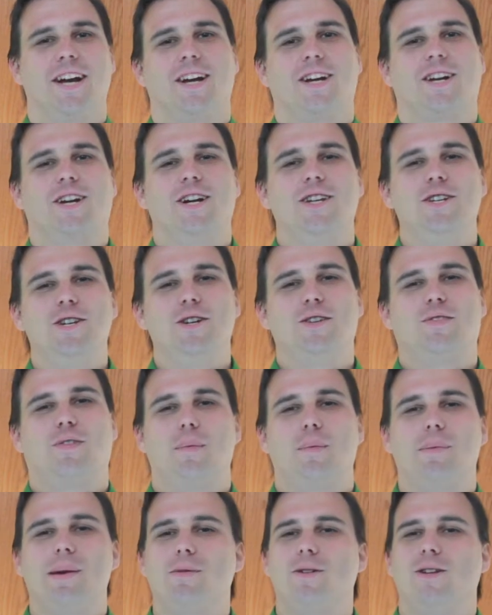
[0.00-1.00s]
Good news
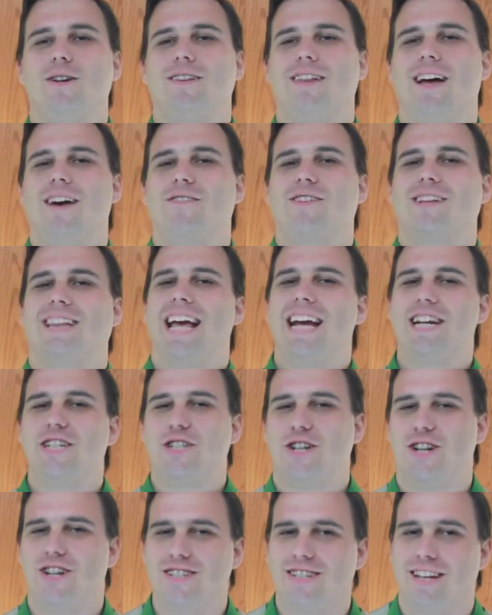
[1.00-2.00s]
for people who love
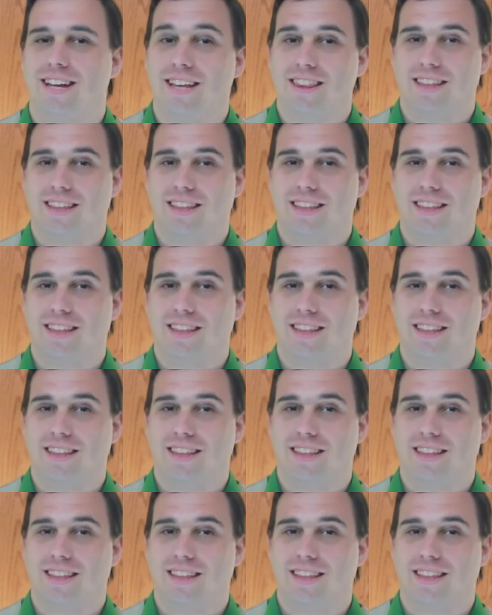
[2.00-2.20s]
glaciers.